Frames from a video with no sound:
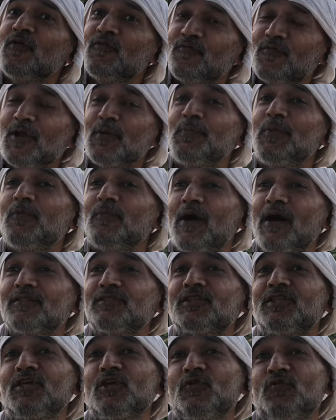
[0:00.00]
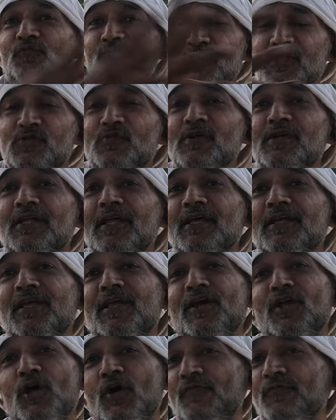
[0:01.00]
will be one thing which will take
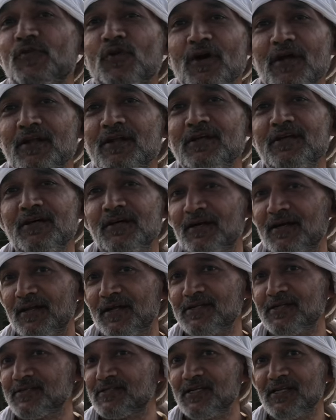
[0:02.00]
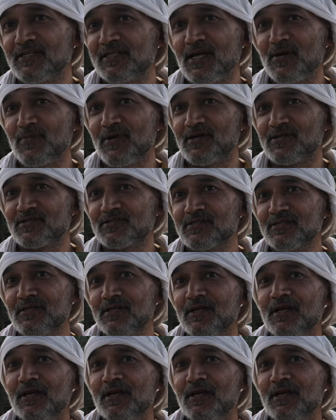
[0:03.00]
care of your rajas and tamas.